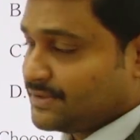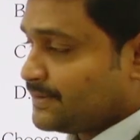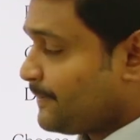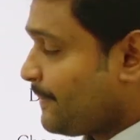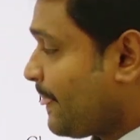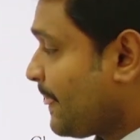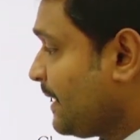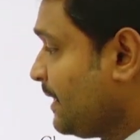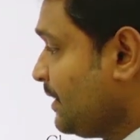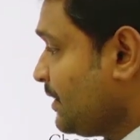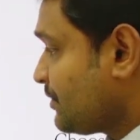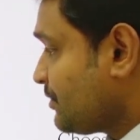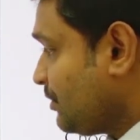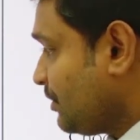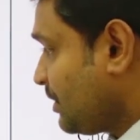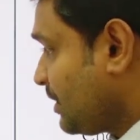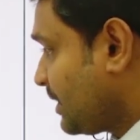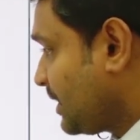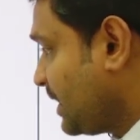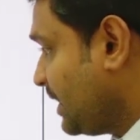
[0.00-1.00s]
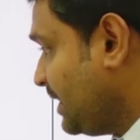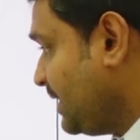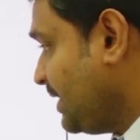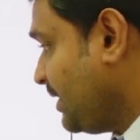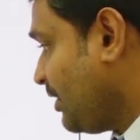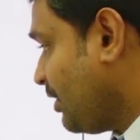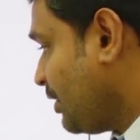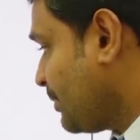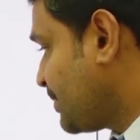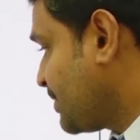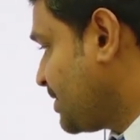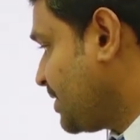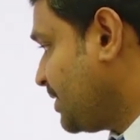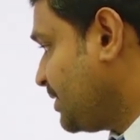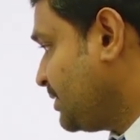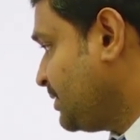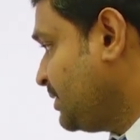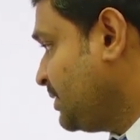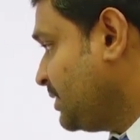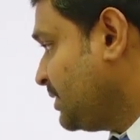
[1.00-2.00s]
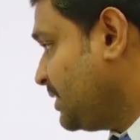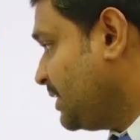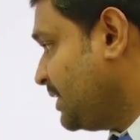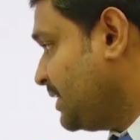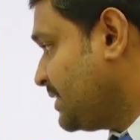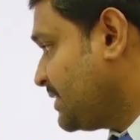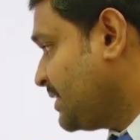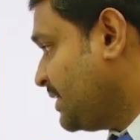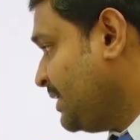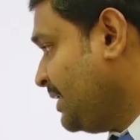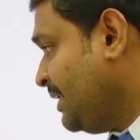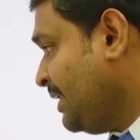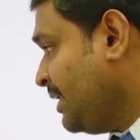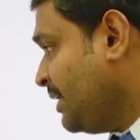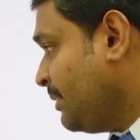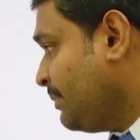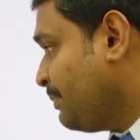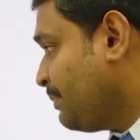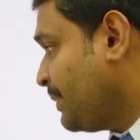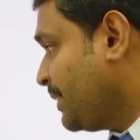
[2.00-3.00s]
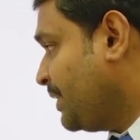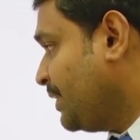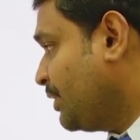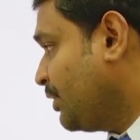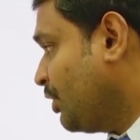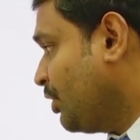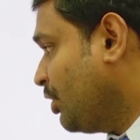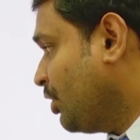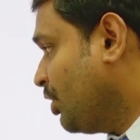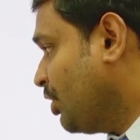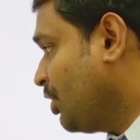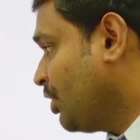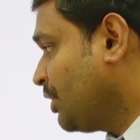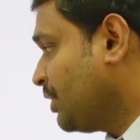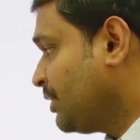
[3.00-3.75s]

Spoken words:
So clear option, that is a prion.